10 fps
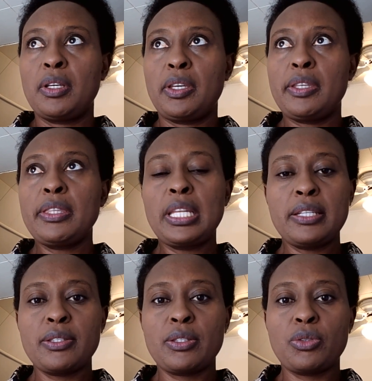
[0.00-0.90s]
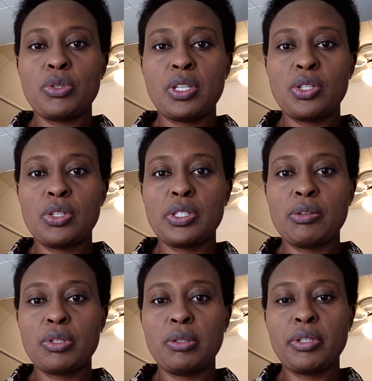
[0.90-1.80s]
in the last two sessions, I
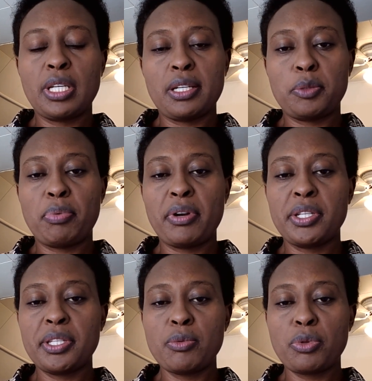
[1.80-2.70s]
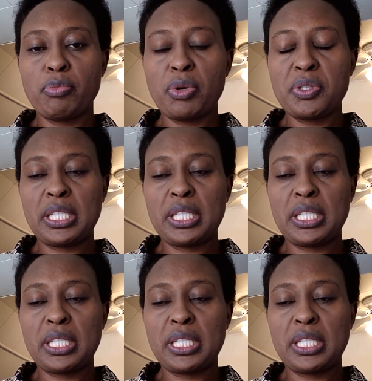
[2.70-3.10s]
was looking at parenting with boys,